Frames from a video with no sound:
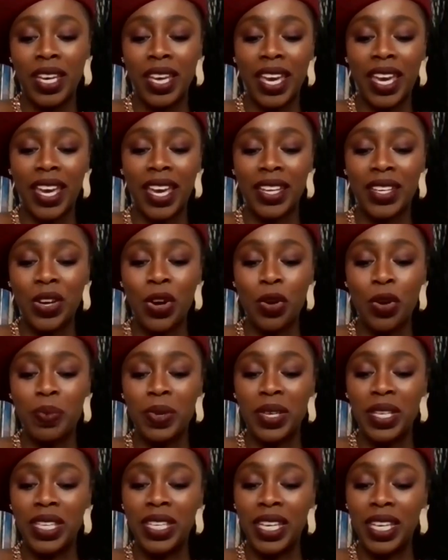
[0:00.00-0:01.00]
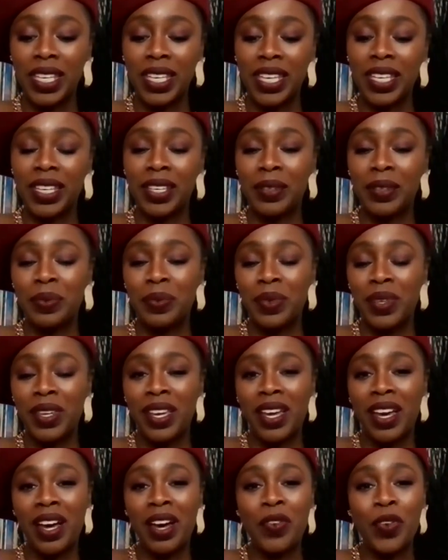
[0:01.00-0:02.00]
And her beginning
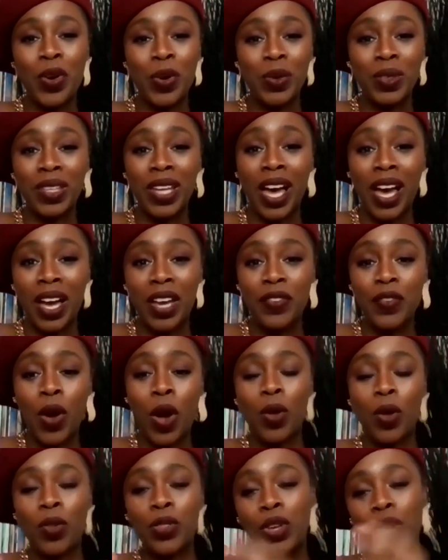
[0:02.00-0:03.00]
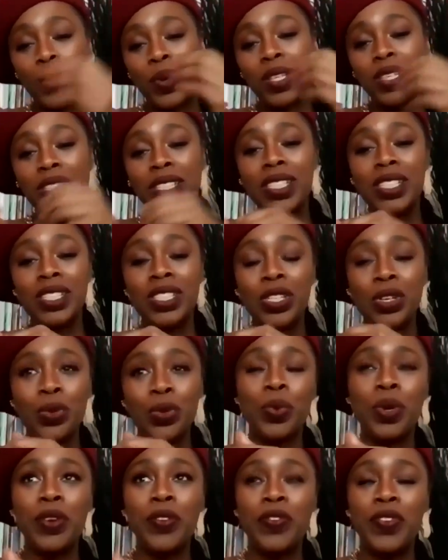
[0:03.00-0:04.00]
of her life, although it looked
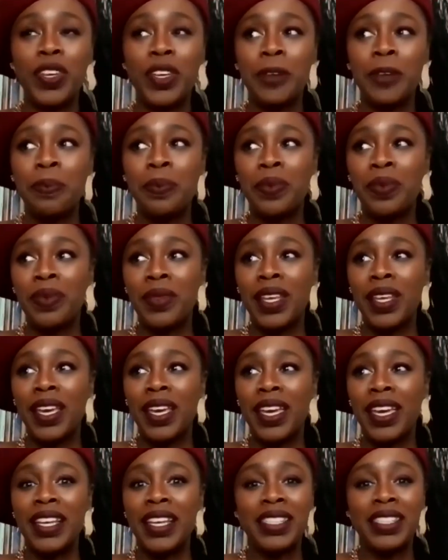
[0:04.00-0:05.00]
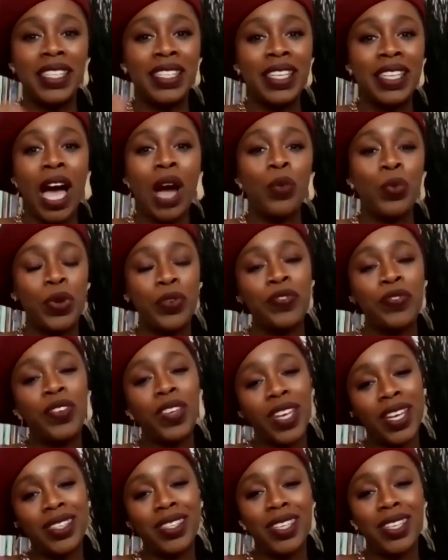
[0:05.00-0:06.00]
horrific, it did not
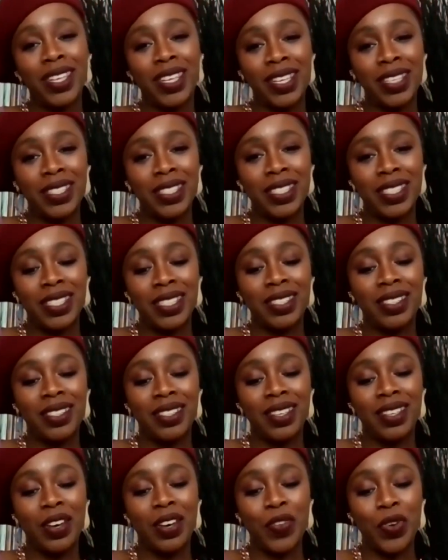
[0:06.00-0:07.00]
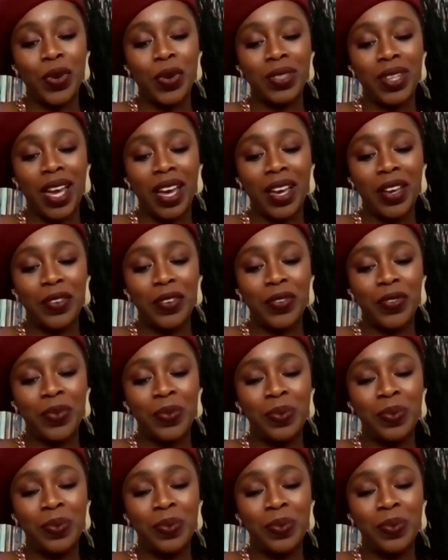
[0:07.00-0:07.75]
reflect the ending of her life.